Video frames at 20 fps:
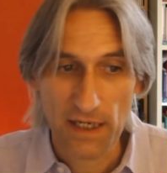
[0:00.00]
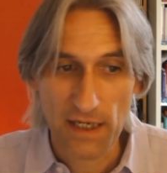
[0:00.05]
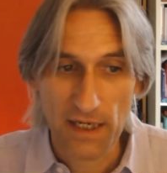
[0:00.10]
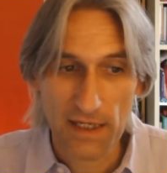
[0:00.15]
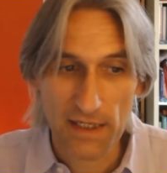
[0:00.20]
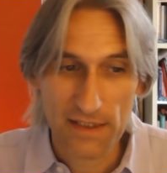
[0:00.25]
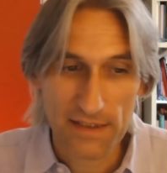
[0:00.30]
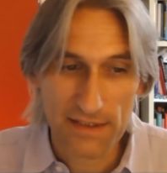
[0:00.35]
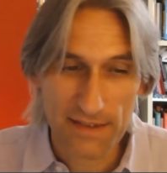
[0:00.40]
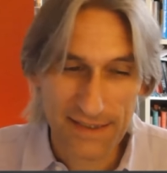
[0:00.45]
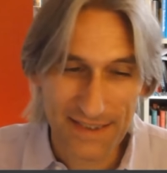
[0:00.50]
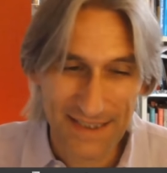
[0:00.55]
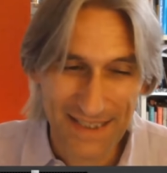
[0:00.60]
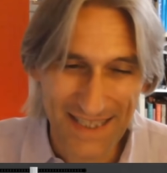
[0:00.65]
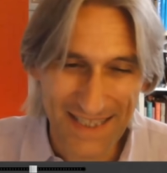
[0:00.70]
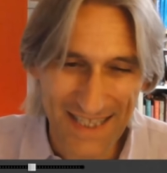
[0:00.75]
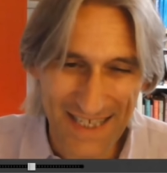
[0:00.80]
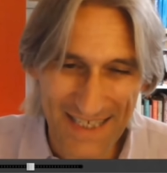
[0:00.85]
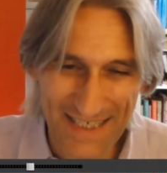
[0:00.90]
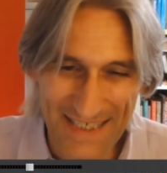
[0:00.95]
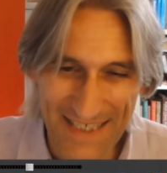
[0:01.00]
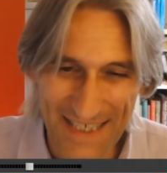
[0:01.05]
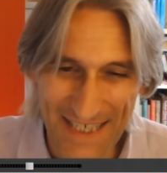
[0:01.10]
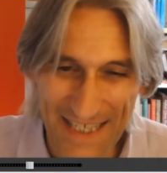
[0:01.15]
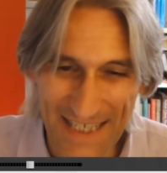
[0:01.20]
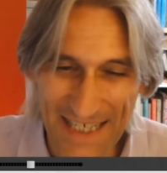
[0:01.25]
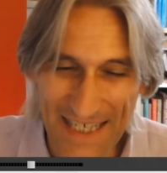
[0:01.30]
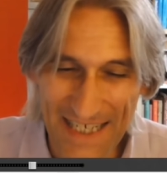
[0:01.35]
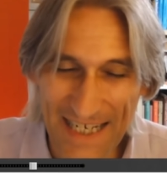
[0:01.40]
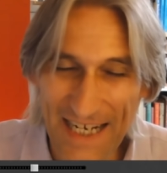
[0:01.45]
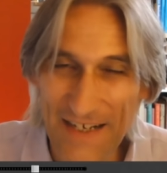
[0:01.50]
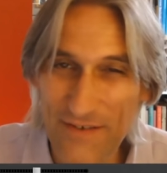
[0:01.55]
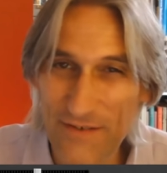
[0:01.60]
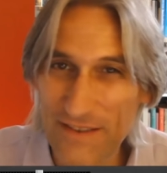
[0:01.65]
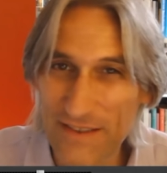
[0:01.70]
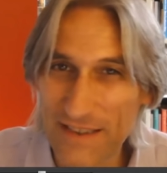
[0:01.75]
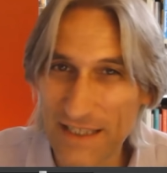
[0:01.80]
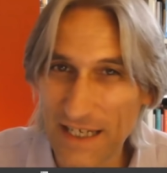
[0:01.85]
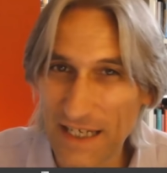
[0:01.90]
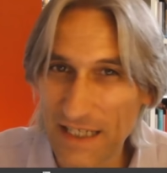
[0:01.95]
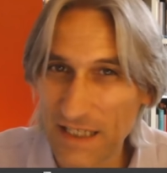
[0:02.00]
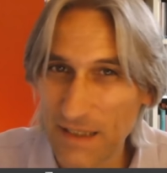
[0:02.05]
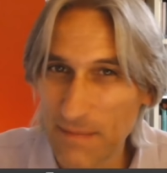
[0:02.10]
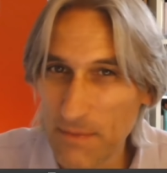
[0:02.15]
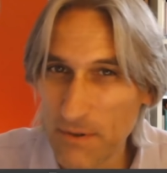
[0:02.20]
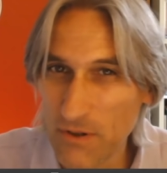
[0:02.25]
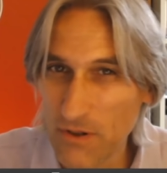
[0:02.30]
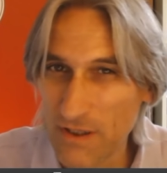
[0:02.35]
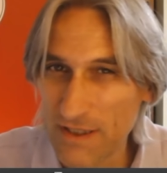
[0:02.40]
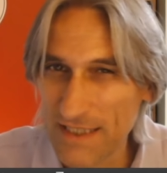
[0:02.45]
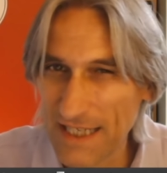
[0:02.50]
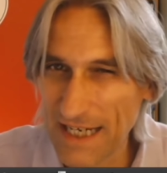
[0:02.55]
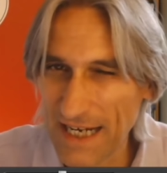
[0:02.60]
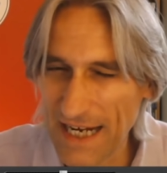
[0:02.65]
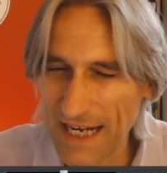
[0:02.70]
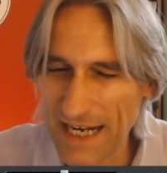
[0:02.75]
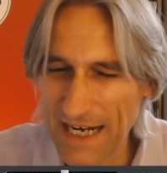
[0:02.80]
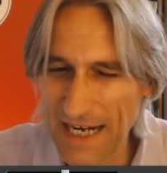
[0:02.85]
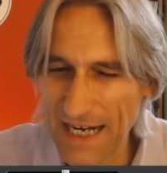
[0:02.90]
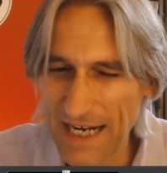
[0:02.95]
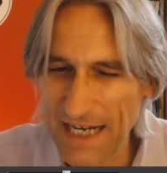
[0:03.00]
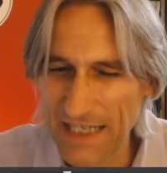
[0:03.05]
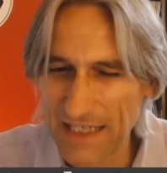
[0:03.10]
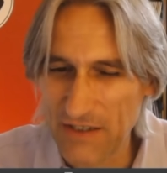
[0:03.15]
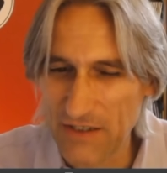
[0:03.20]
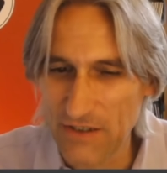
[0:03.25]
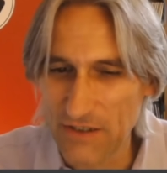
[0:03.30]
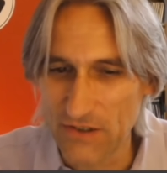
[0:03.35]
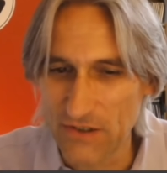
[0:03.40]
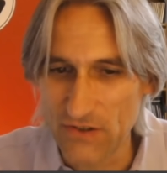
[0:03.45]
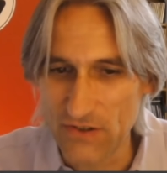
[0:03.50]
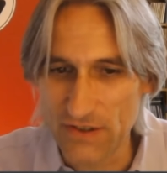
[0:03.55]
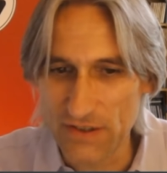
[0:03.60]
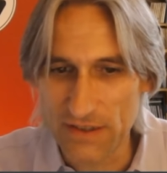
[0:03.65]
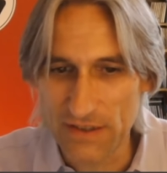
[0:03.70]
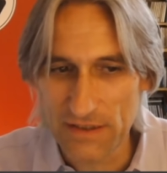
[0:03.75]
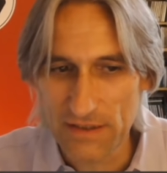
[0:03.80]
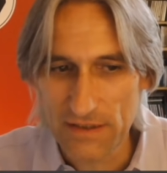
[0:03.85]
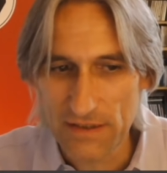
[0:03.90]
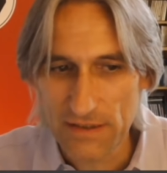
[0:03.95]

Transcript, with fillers: and this allows Nakamura to hang on.